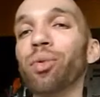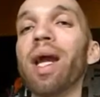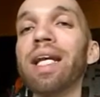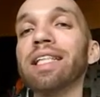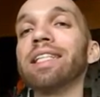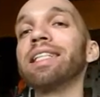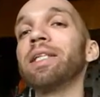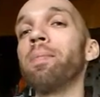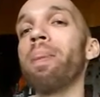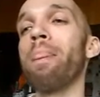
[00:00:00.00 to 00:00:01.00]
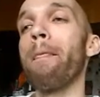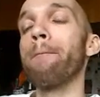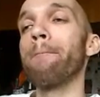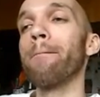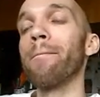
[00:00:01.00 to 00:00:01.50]
greatest
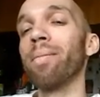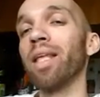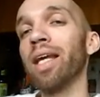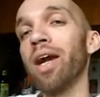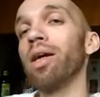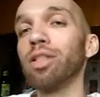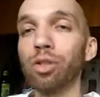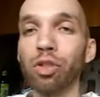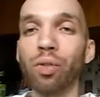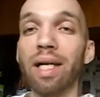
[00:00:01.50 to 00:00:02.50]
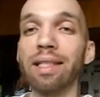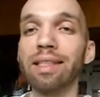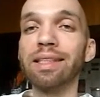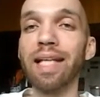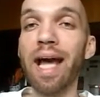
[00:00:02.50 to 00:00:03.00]
character
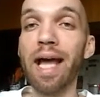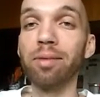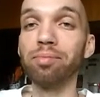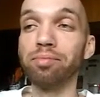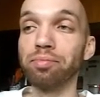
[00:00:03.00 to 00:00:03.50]
traits, is that,